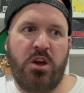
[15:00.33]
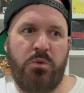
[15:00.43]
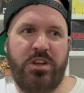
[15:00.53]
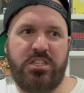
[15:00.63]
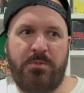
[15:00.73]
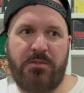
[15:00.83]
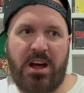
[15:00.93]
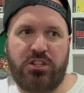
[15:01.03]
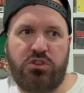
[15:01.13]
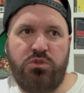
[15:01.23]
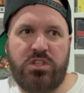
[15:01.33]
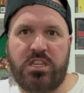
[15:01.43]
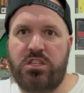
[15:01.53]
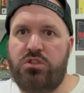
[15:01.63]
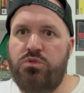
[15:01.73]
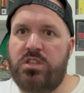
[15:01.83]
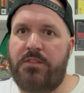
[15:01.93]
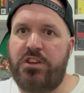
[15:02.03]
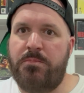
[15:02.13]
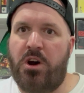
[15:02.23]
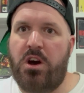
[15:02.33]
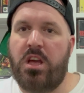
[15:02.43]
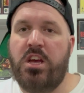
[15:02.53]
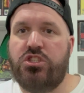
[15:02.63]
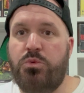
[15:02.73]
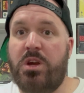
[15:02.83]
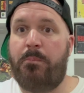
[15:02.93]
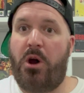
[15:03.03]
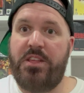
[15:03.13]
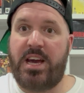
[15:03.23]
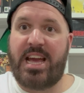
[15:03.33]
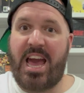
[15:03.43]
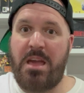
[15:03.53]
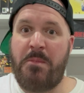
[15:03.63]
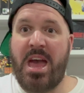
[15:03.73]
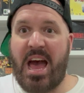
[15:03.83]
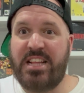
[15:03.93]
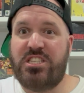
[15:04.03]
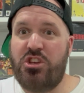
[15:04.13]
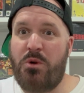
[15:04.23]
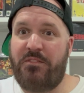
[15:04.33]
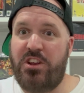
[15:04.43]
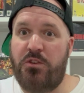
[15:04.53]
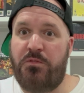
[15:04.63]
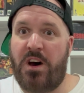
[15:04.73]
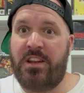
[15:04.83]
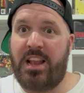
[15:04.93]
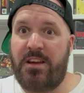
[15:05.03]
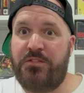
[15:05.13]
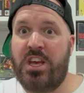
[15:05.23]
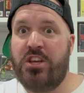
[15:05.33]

We need to be around the 260, 270 mark so we can buy that game and still have a little fund left